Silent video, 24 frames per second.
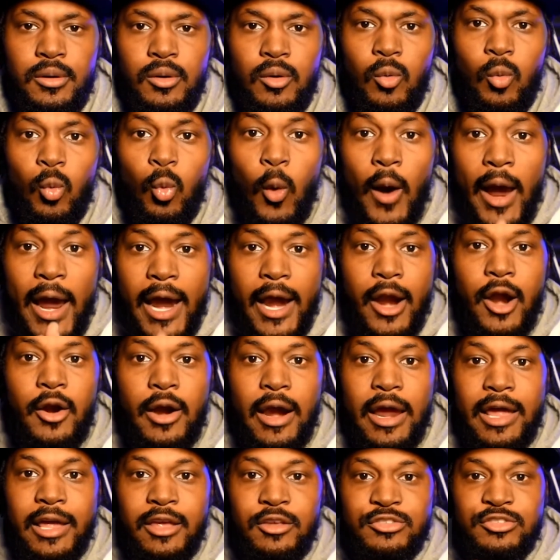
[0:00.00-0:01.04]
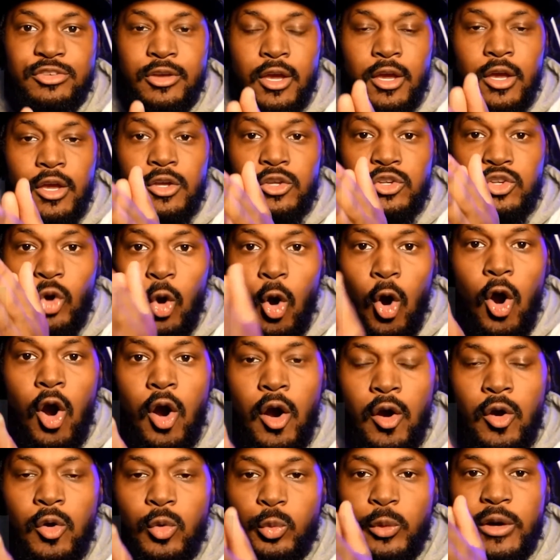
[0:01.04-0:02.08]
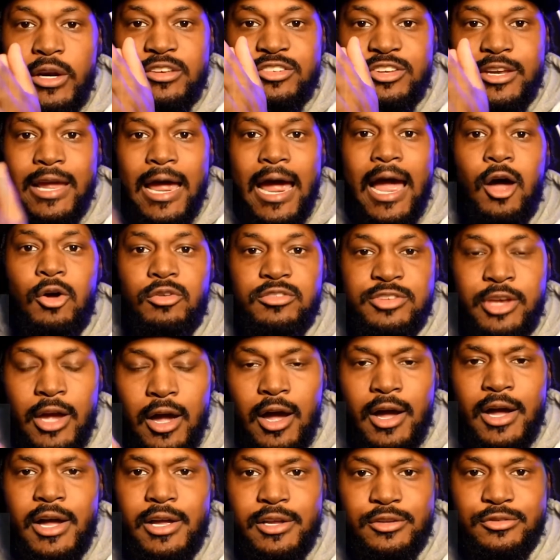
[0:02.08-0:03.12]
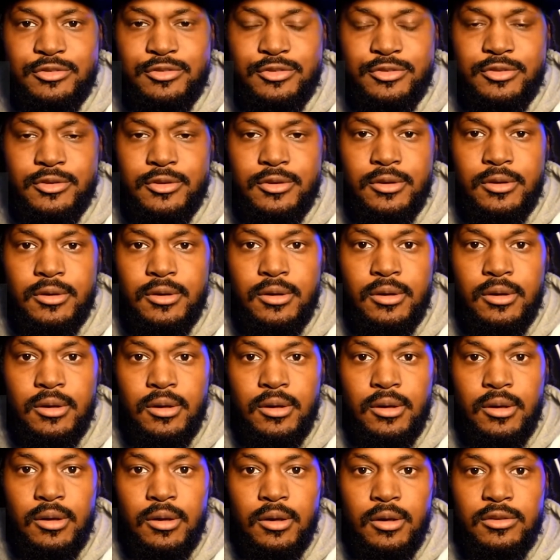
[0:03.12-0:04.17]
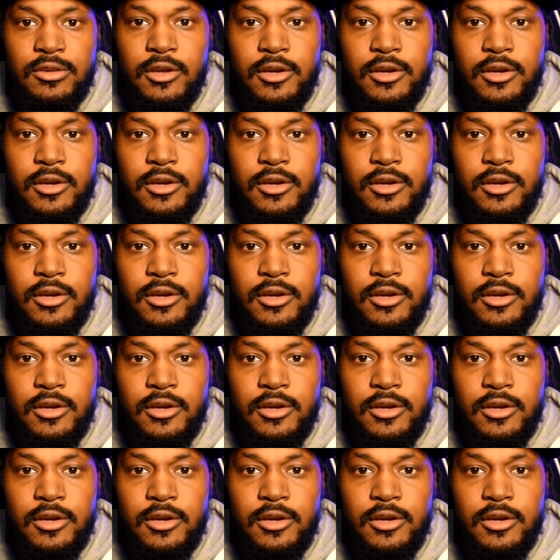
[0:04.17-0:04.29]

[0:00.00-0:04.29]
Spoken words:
Where is your reaching out to us? The